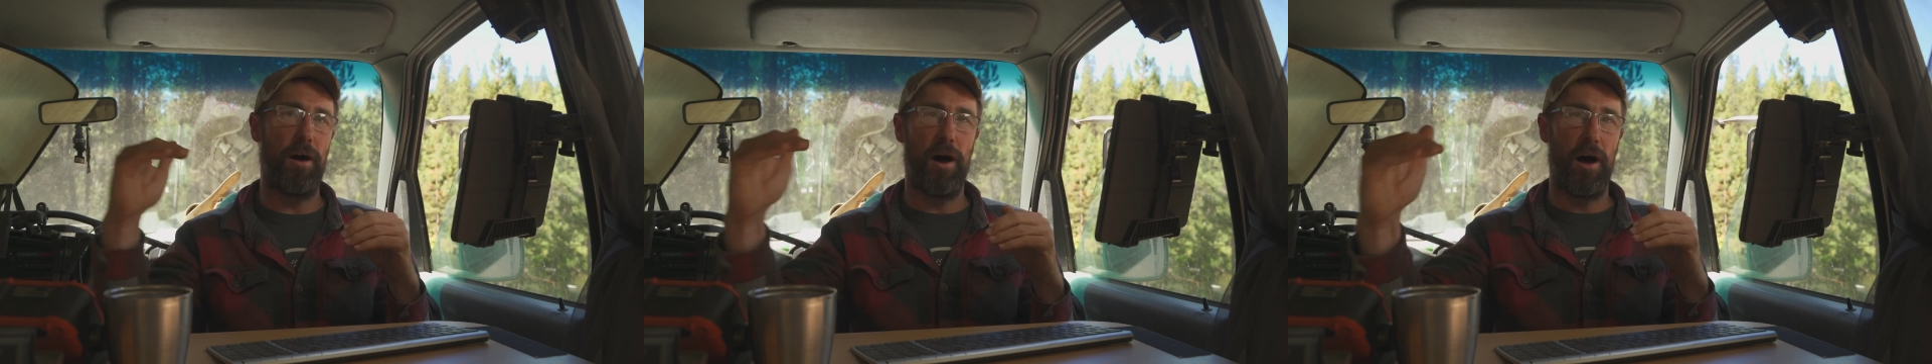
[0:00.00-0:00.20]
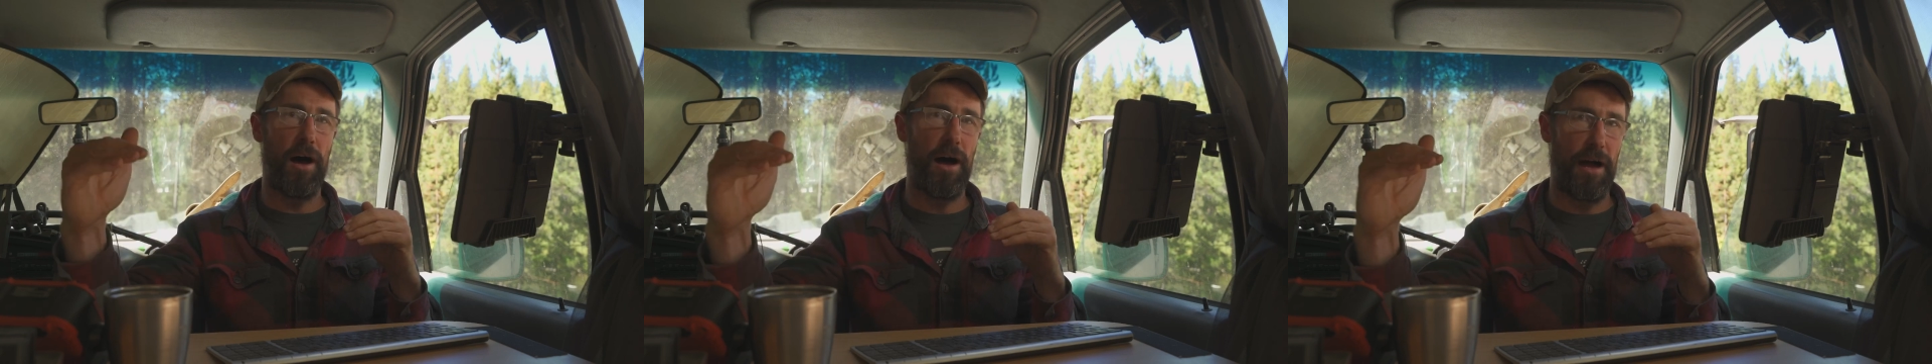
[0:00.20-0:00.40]

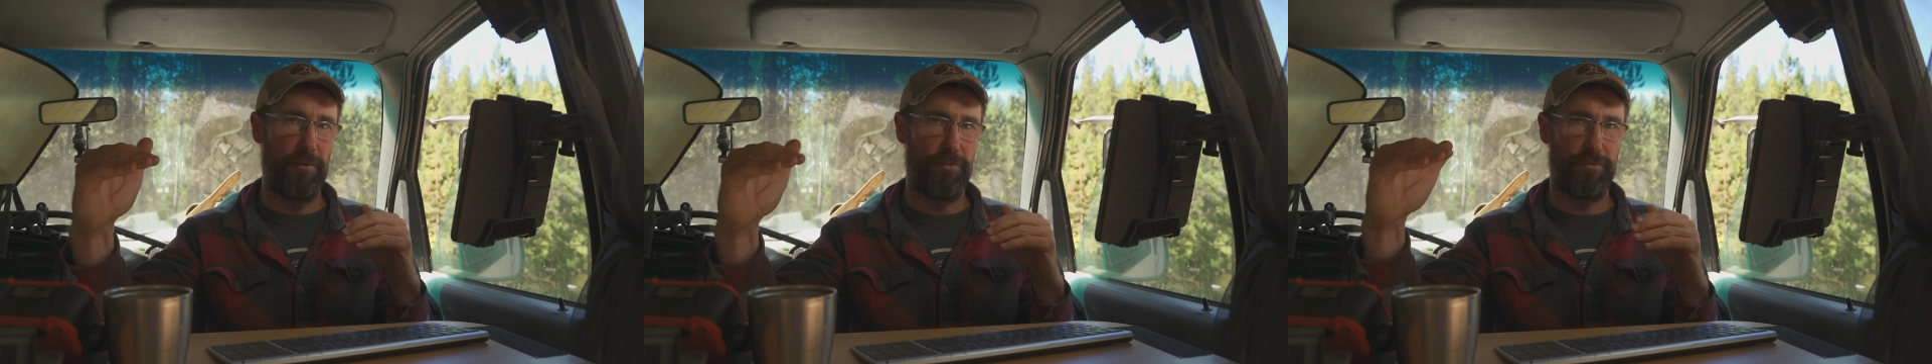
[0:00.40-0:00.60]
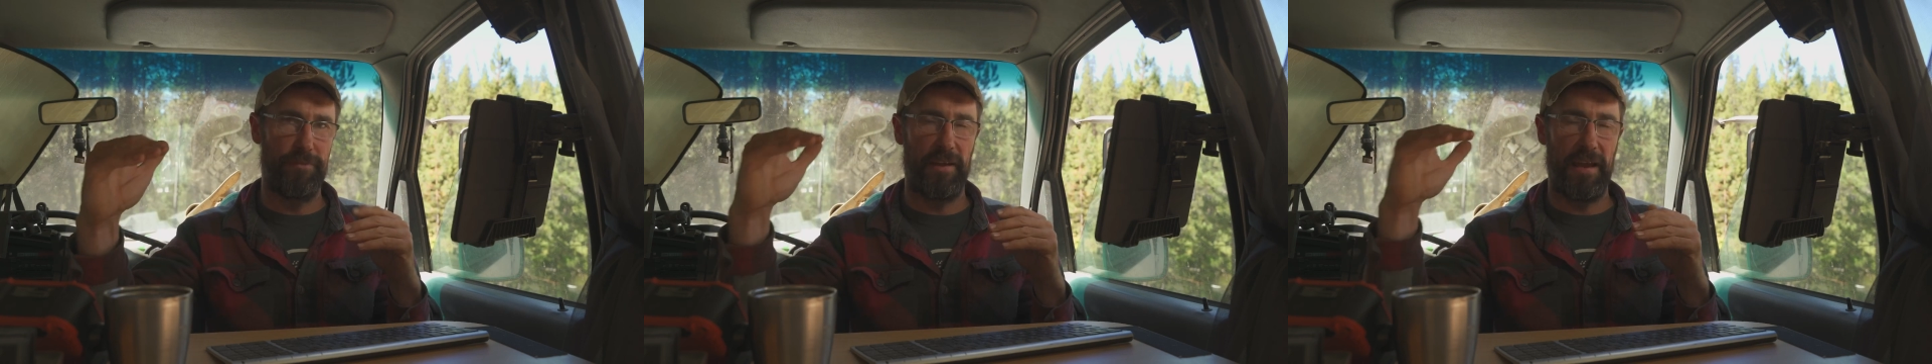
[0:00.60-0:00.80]

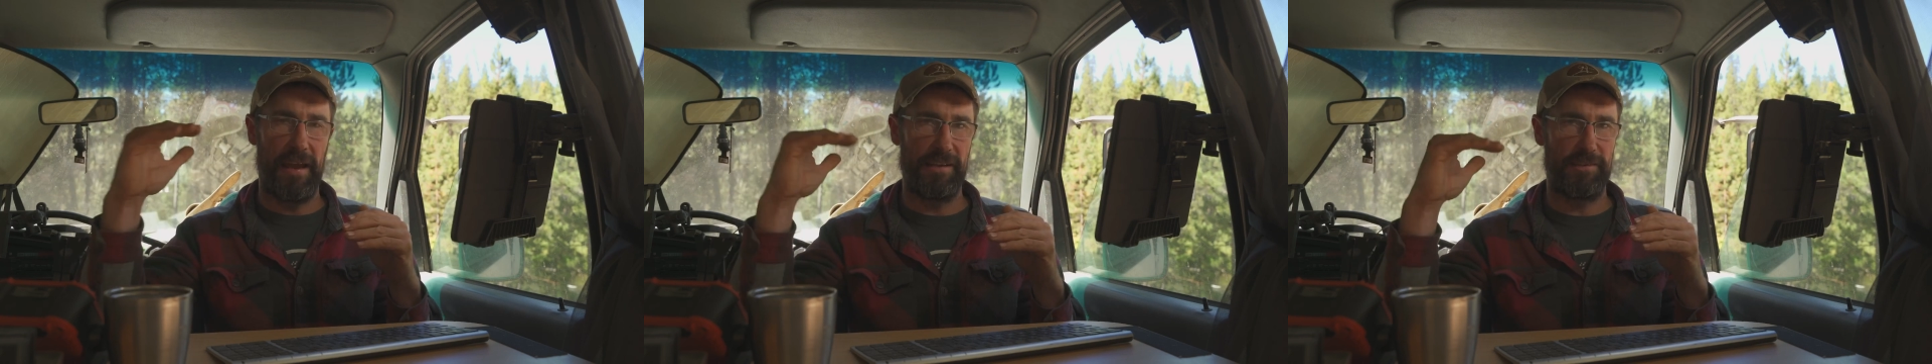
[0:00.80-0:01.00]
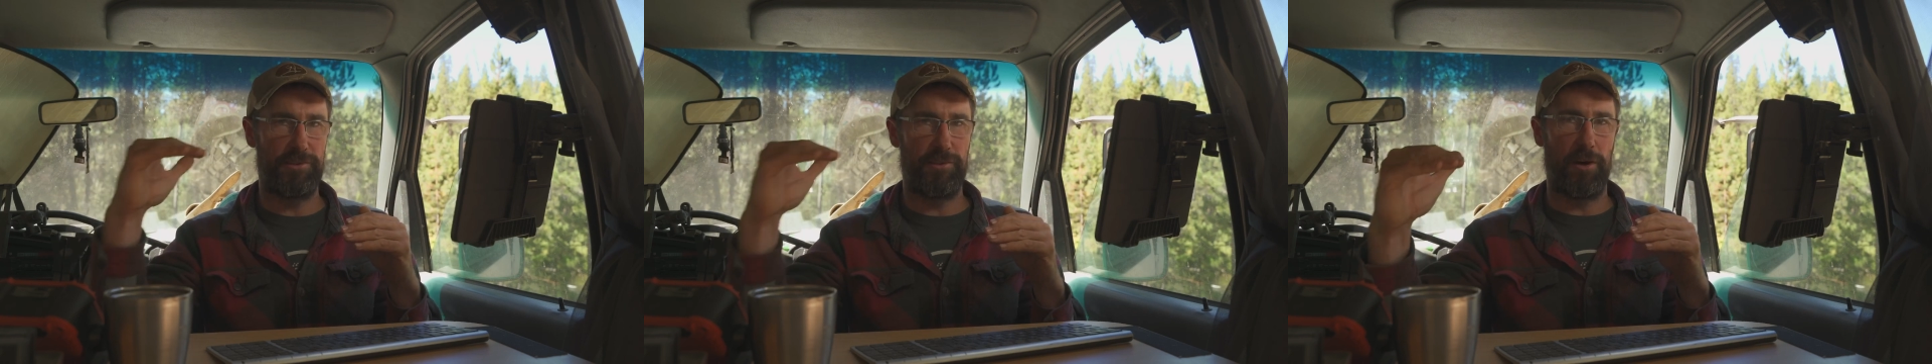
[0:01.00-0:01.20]
off
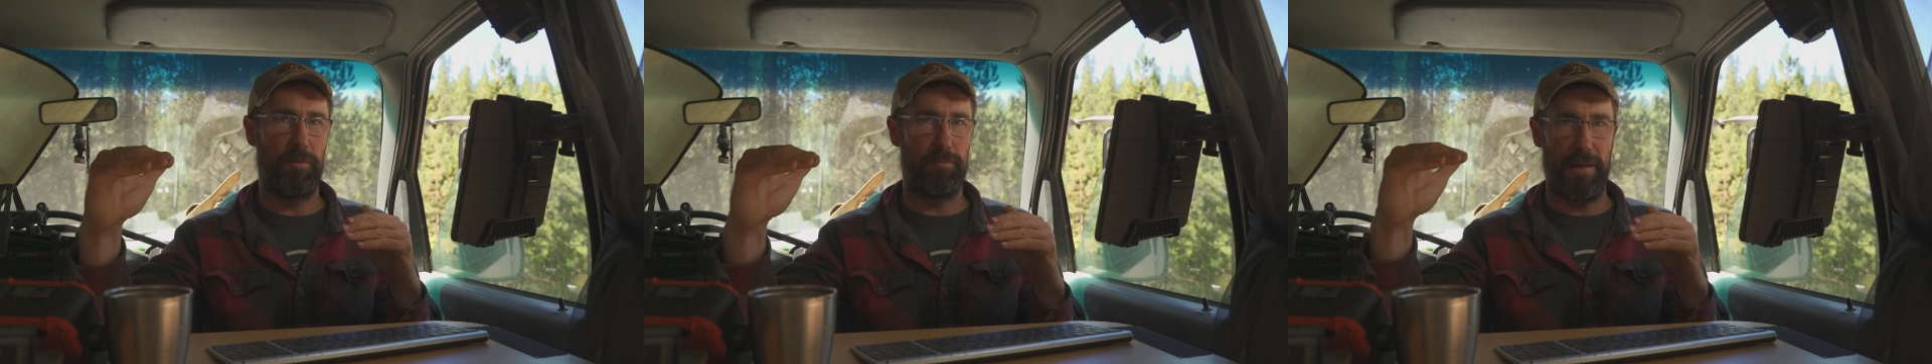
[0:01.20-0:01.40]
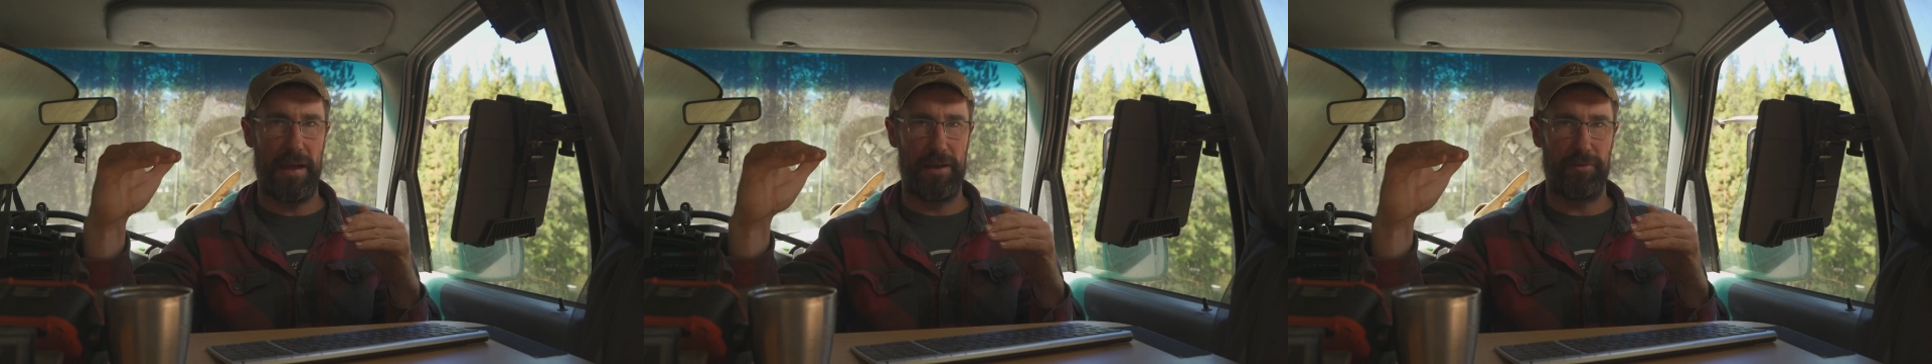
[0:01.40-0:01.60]
a
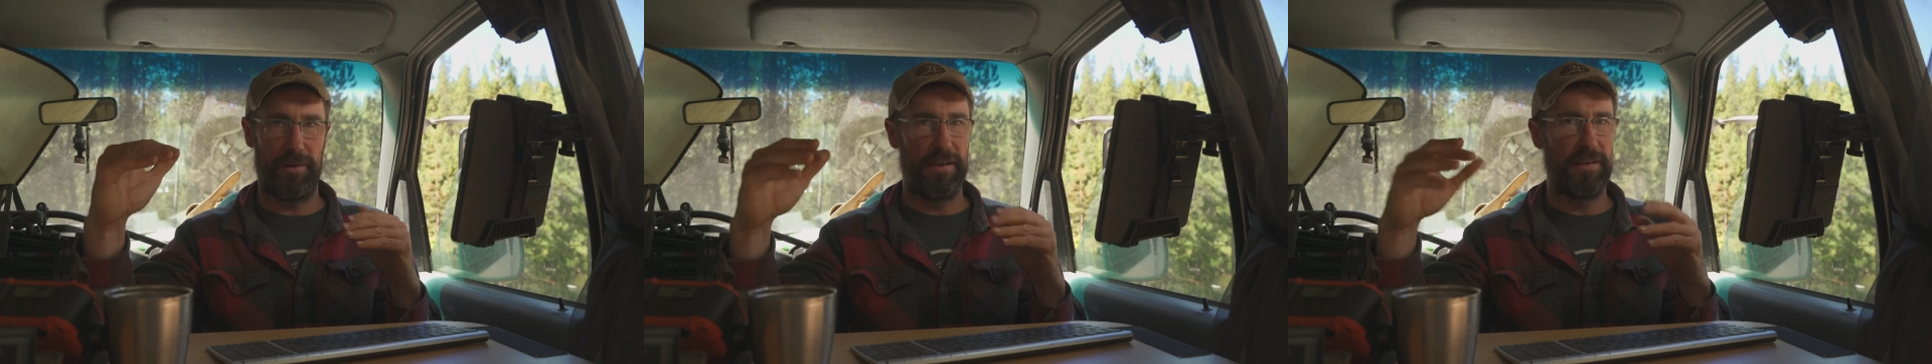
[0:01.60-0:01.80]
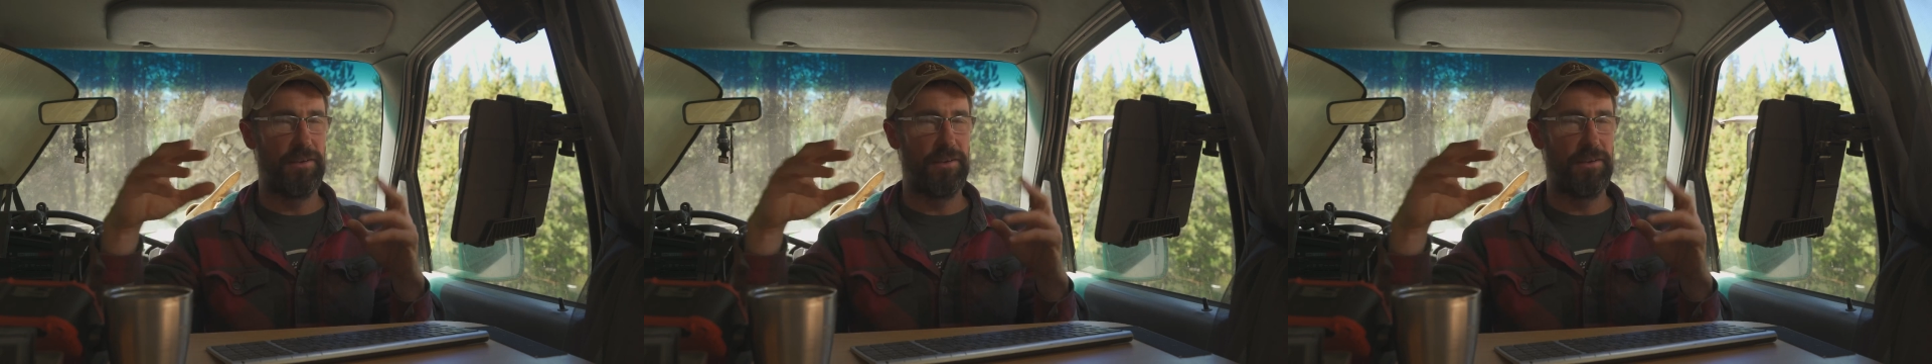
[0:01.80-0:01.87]
start battery,